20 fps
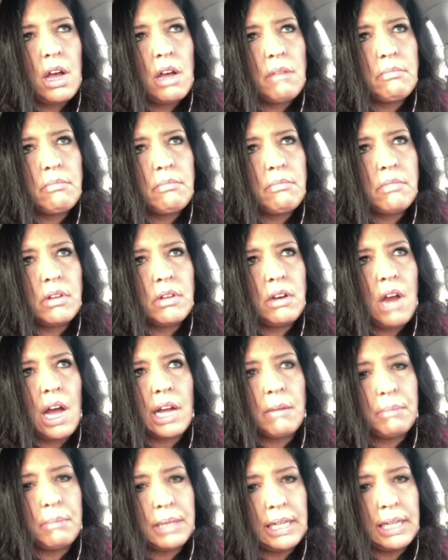
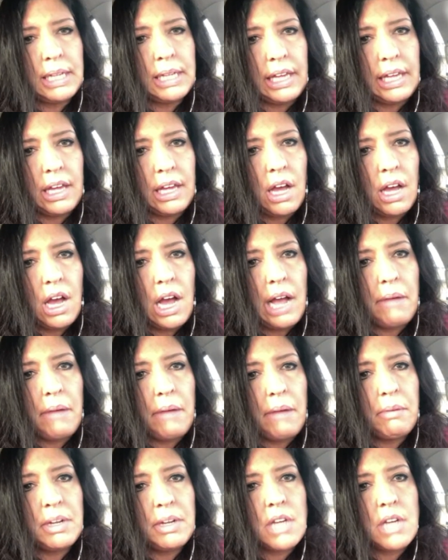Not completely.
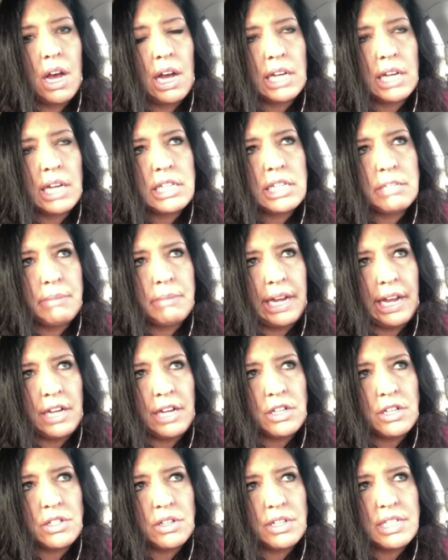I would talk to my
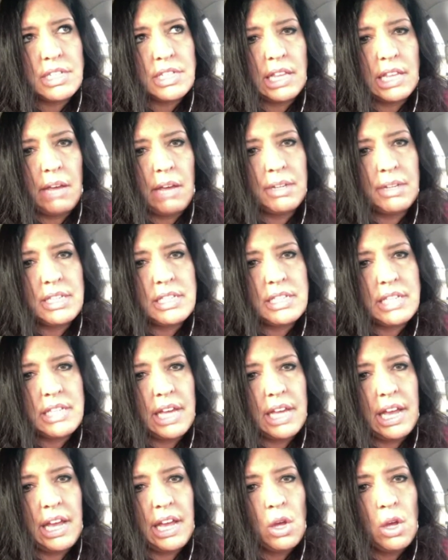angels and they would
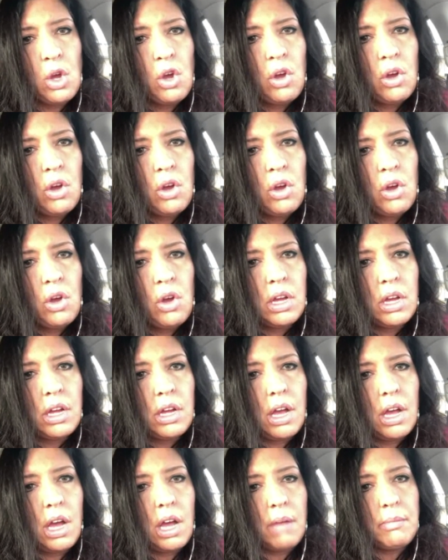say,
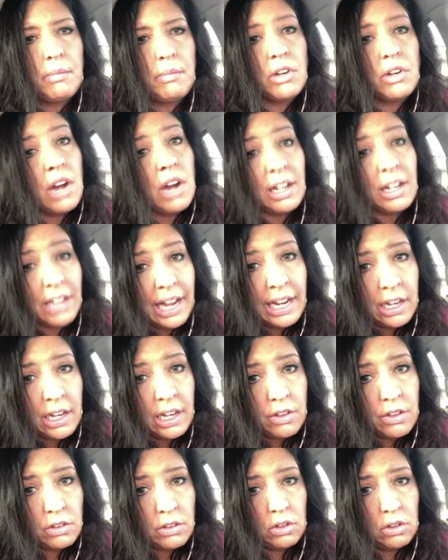you're not
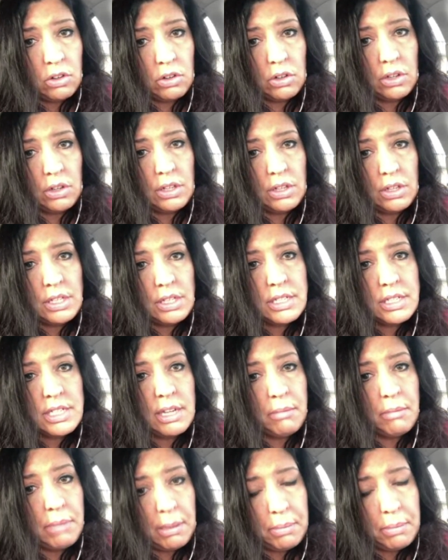like other little
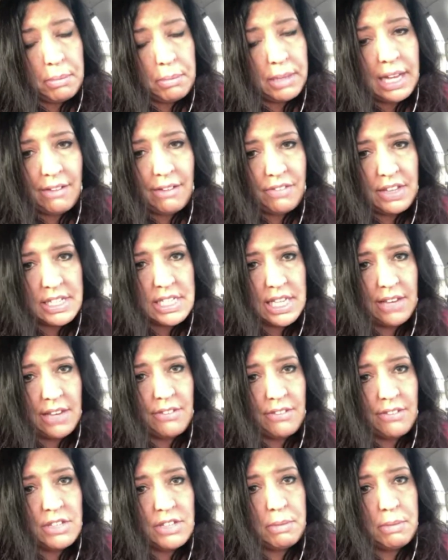girls. Some people have
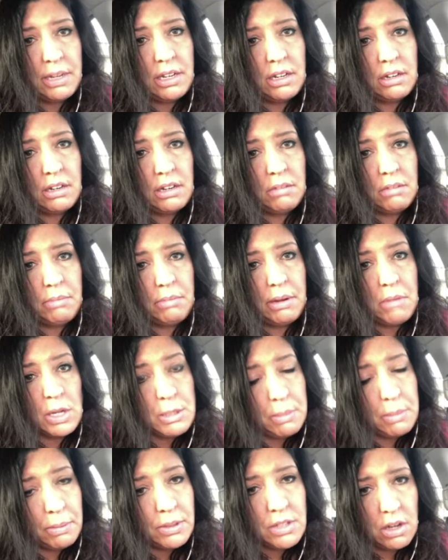these gifts, but
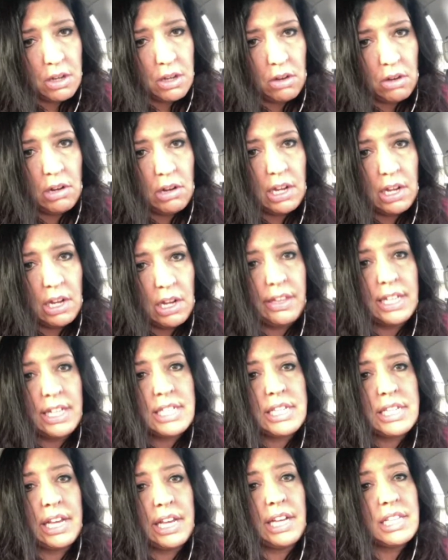most people don't. And
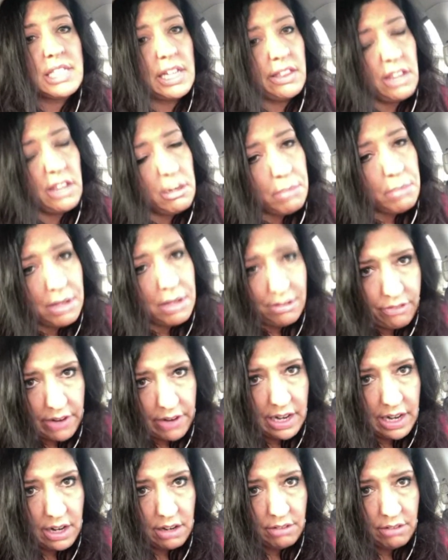they'd say, it's nothing to be
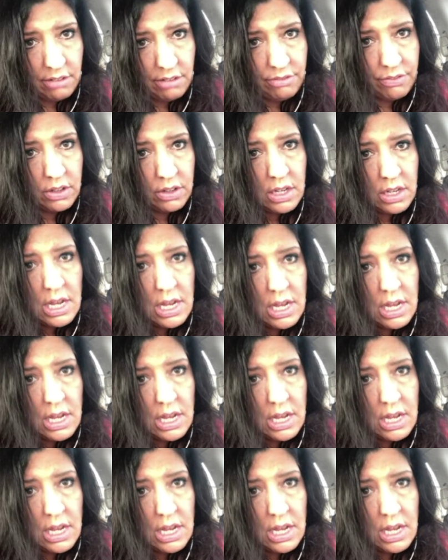afraid of,